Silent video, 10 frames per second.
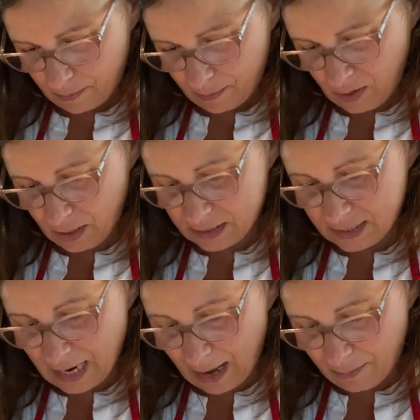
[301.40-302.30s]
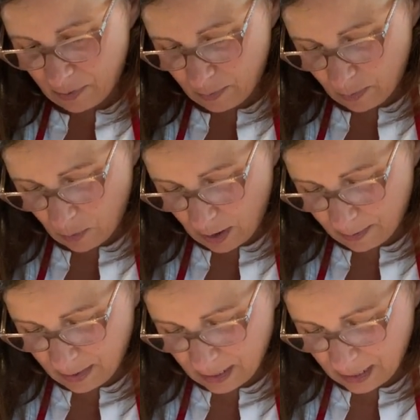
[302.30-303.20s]
You could stop and rewind
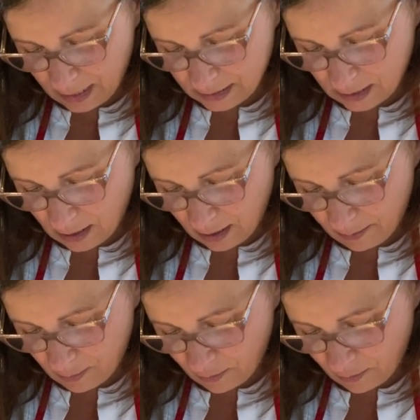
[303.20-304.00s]
me at any time